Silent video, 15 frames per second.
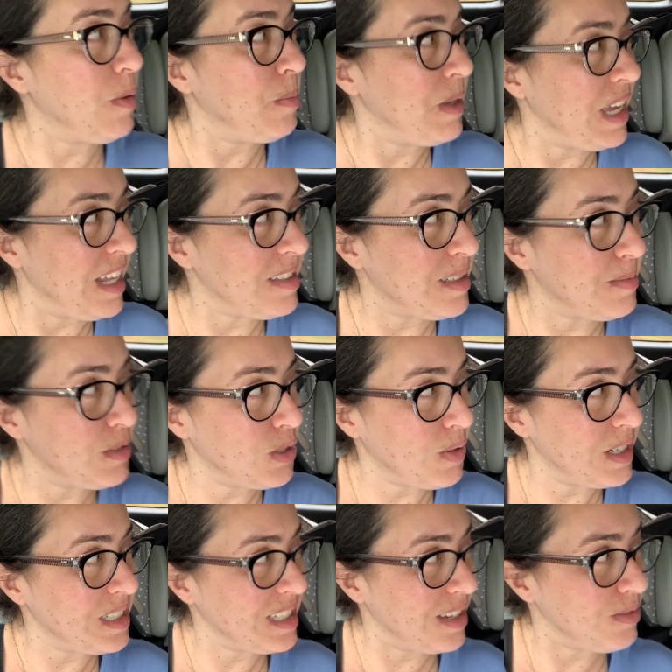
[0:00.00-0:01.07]
be at some
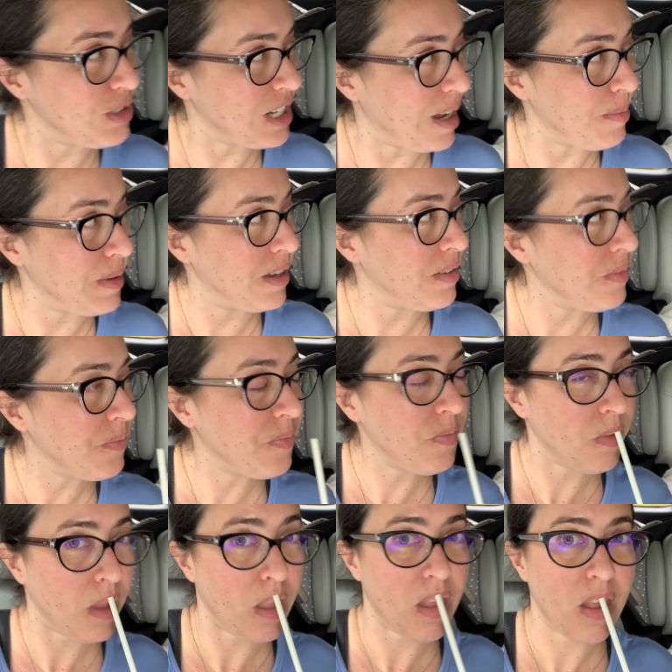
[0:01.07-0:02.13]
tourist gift shop, huh?
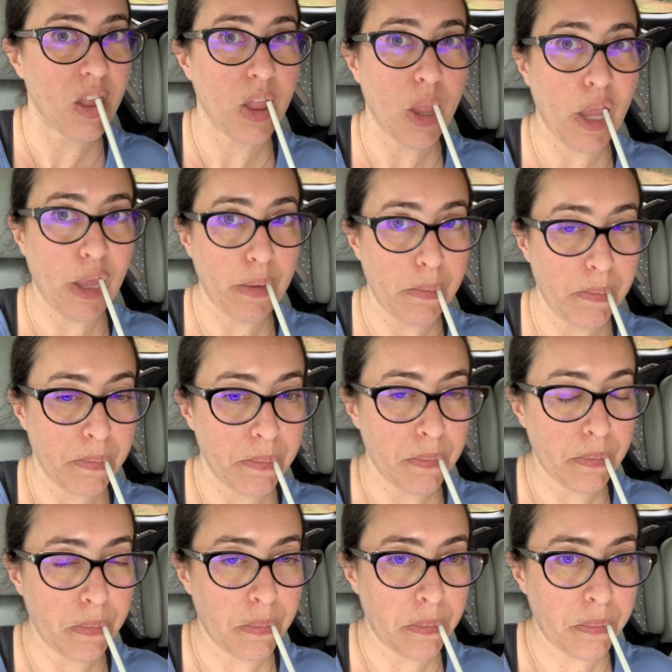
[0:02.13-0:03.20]

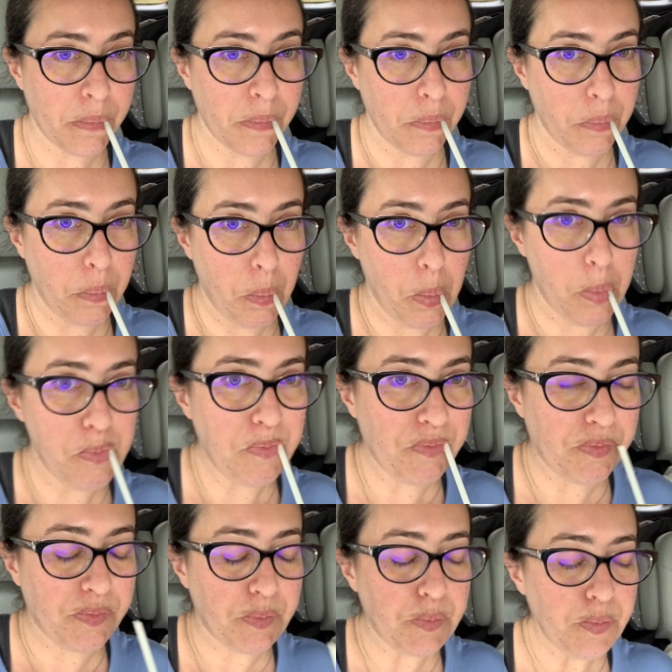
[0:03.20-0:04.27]
Maybe.
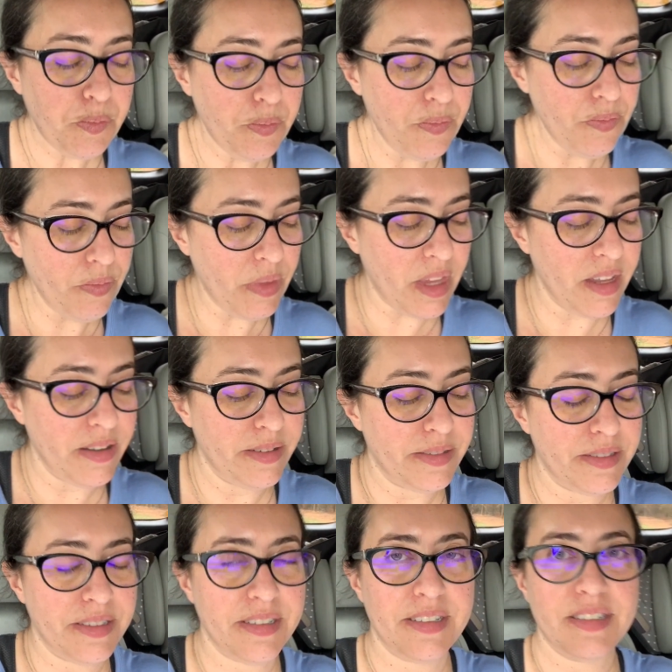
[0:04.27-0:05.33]
Depends how cold Destin's
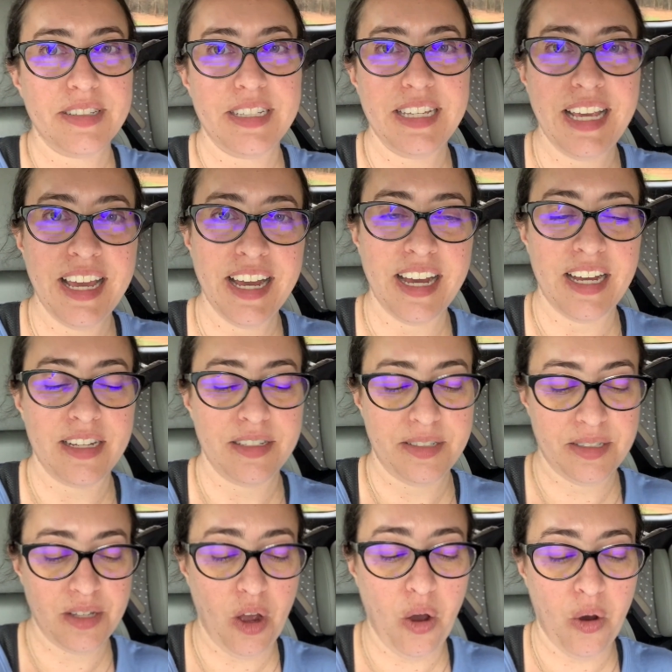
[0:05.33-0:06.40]
gonna be. Yeah,
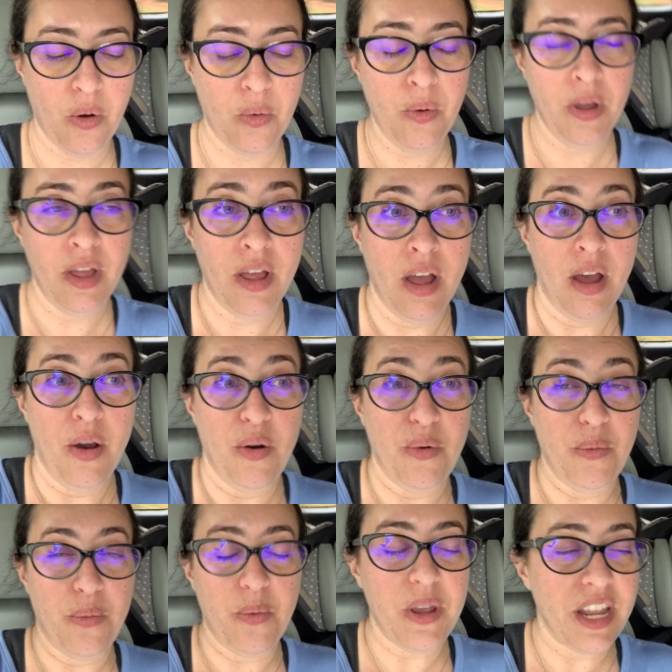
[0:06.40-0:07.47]
so
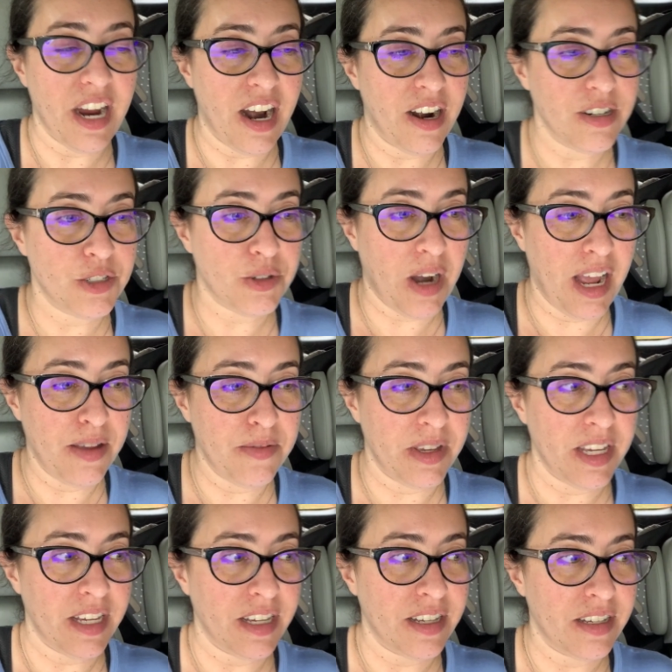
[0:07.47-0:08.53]
we are
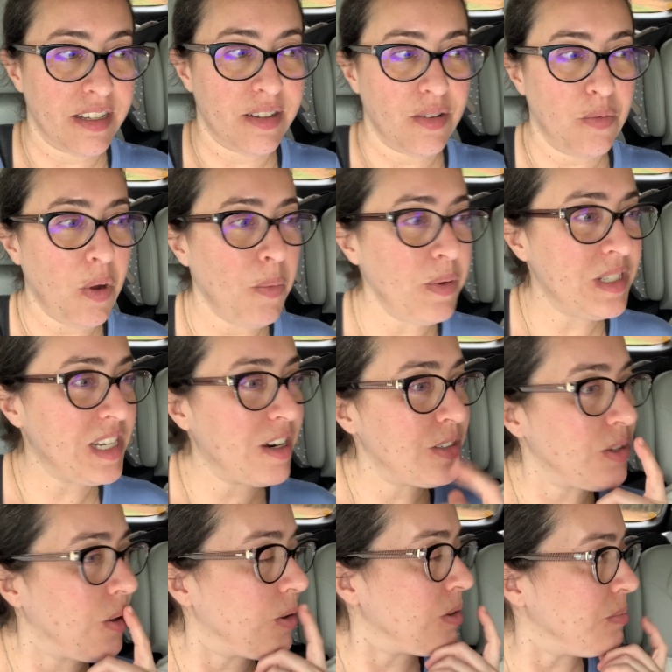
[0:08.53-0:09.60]
driving, what was our
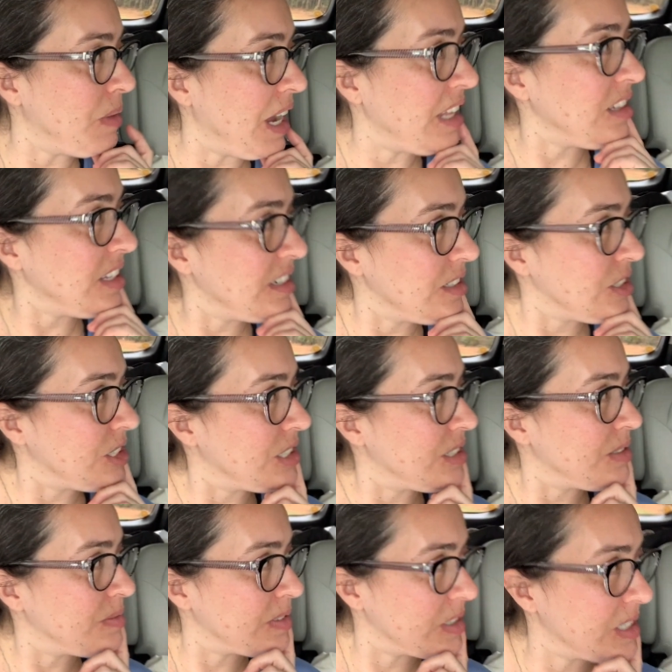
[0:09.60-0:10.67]
total mileage
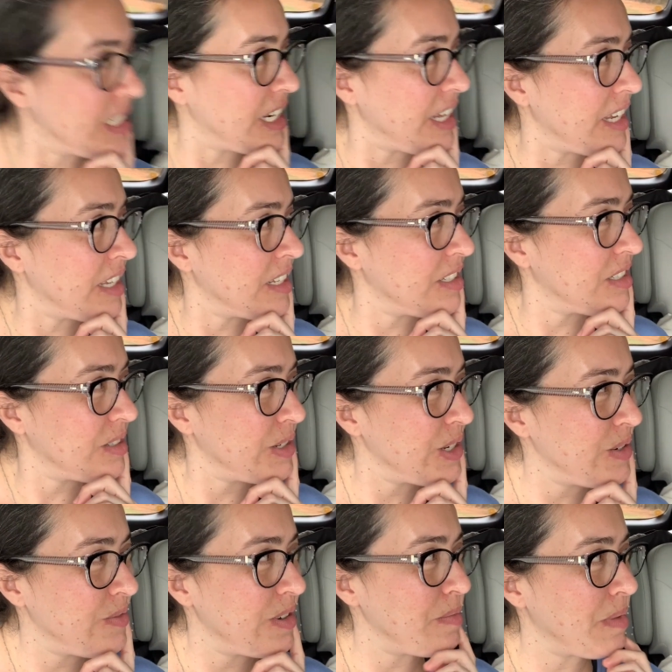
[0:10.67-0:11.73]
for today? Do
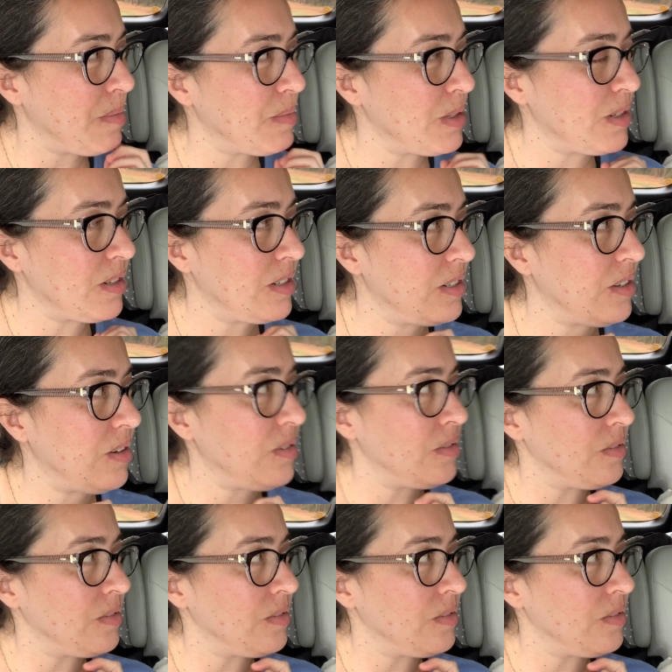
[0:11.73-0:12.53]
you remember or no?